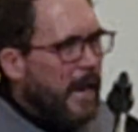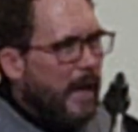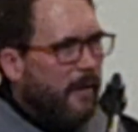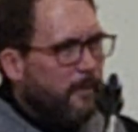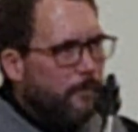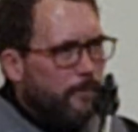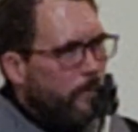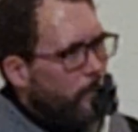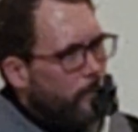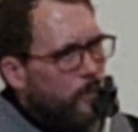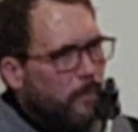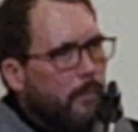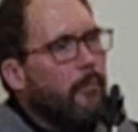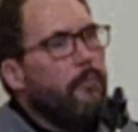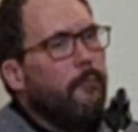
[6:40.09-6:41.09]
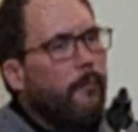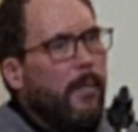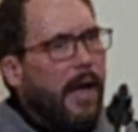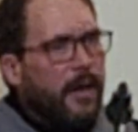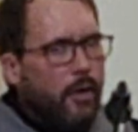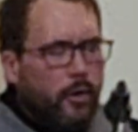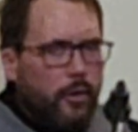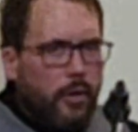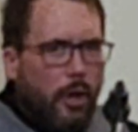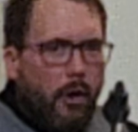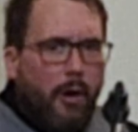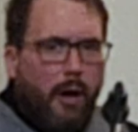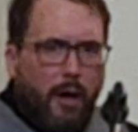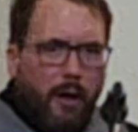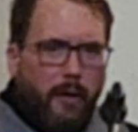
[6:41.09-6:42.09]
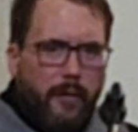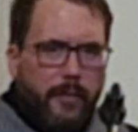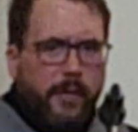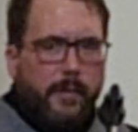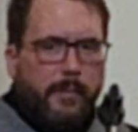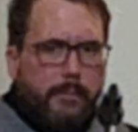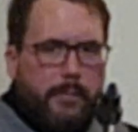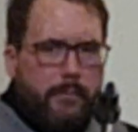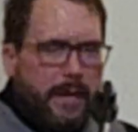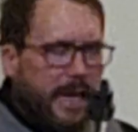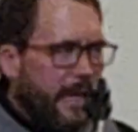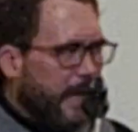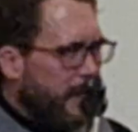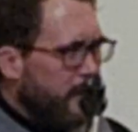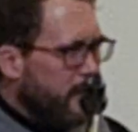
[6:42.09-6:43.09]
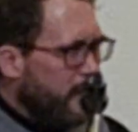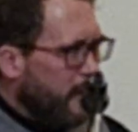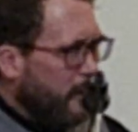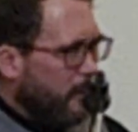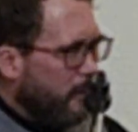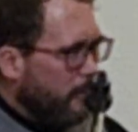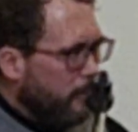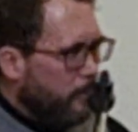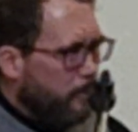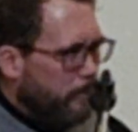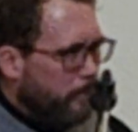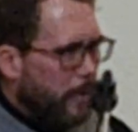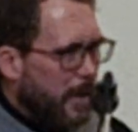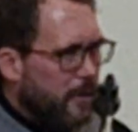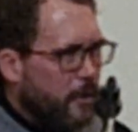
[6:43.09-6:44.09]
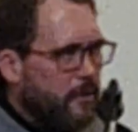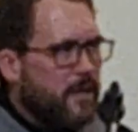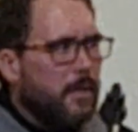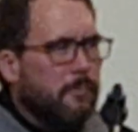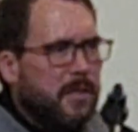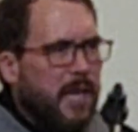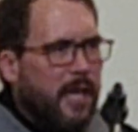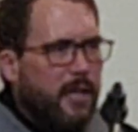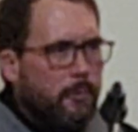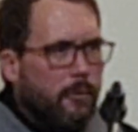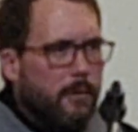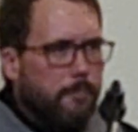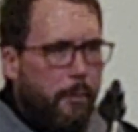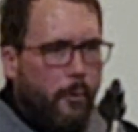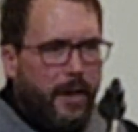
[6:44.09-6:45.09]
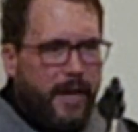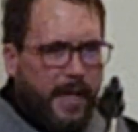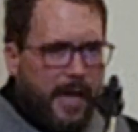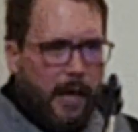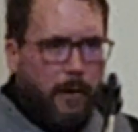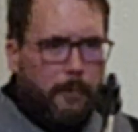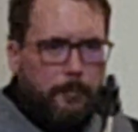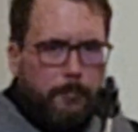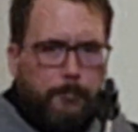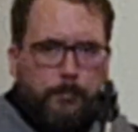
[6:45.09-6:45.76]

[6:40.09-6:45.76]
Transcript: And I don't know all of the meanings here, but there's some things worth pointing out.